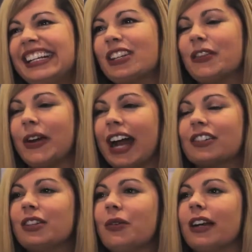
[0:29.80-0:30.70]
so if you
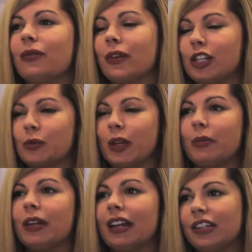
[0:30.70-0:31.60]
actually want to reach
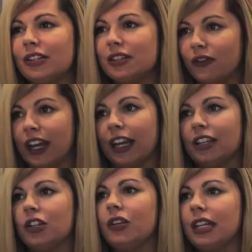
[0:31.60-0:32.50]
people in that news feed,
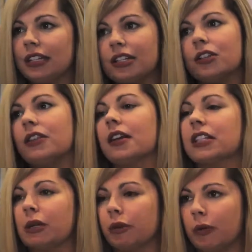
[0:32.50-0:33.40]
you need to do things
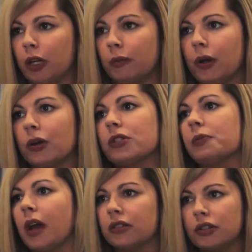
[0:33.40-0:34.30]
like promoted posts,
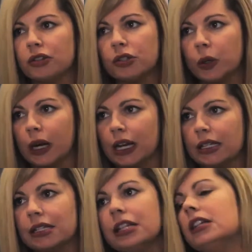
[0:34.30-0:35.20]
sponsored
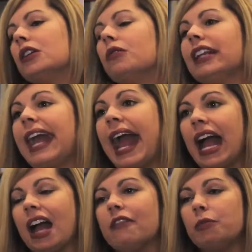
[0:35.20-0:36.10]
stories, really
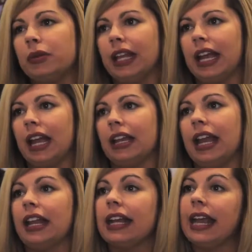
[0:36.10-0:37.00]
have a plan
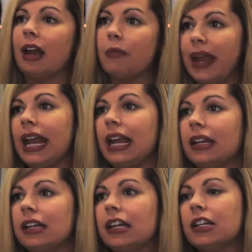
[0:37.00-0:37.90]
and a
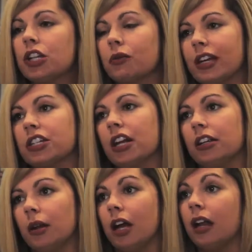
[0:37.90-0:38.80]
campaign to reach
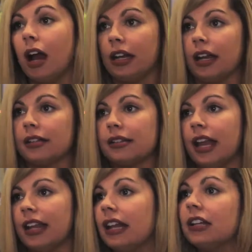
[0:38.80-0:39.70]
a, an audience.
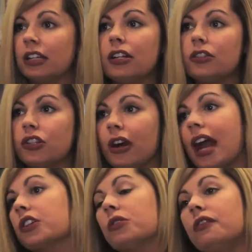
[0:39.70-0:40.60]
And that includes your
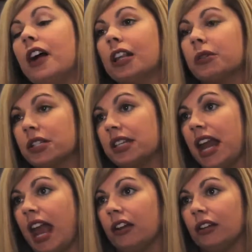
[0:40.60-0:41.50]
actual followers
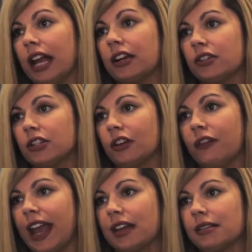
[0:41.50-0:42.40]
today, your likers mm -hmm. and your
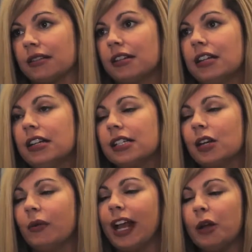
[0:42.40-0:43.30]
fans. So
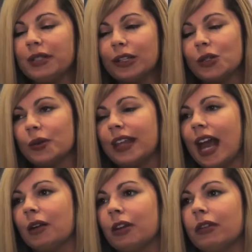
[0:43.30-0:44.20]
we help dealers with
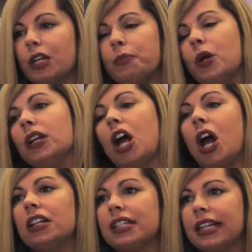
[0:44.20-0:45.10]
that and we really pull it
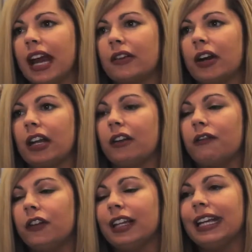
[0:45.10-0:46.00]
all together in a
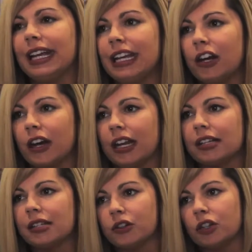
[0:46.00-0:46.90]
fully integrated
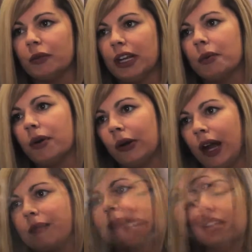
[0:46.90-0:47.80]
social media
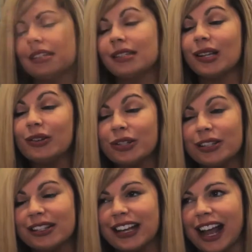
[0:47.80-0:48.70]
program. On the
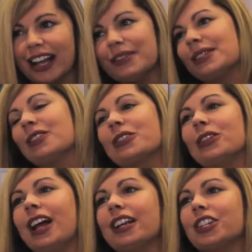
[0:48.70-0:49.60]
social side with Social
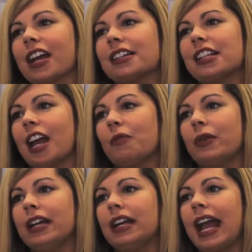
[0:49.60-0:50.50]
Logics, um,
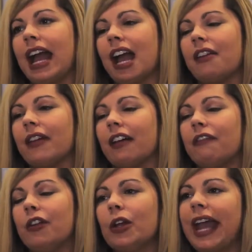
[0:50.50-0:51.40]
we have a
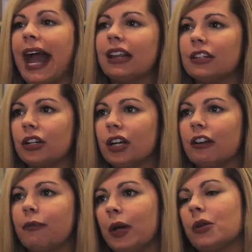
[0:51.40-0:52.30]
full calendar
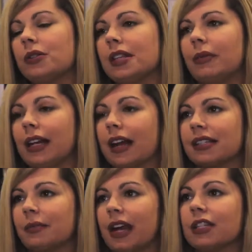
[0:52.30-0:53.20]
of posts that we
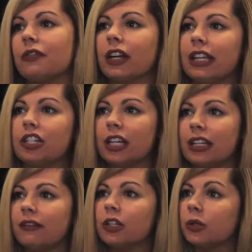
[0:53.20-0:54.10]
customize for each
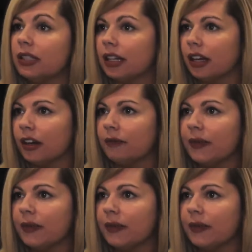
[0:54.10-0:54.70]
individual dealer